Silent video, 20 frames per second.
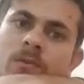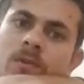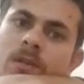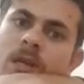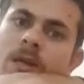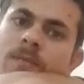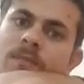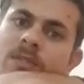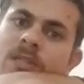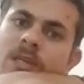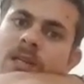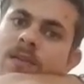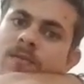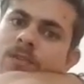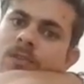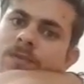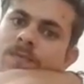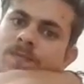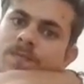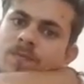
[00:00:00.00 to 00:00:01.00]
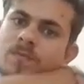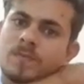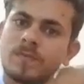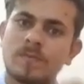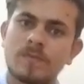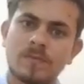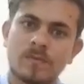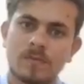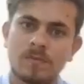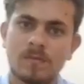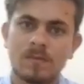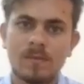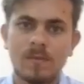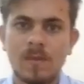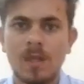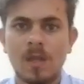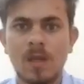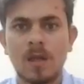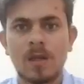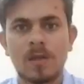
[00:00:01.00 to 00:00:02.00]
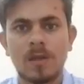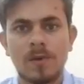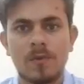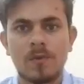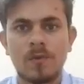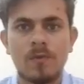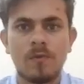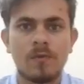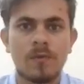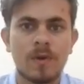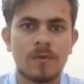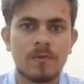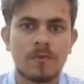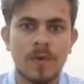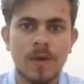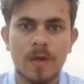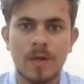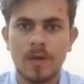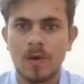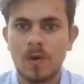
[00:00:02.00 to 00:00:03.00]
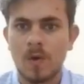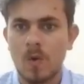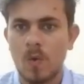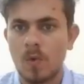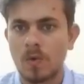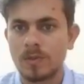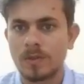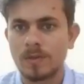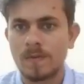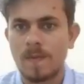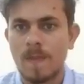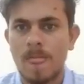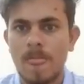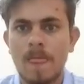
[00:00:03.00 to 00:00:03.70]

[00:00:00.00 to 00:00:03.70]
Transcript: for themselves. The two were very close,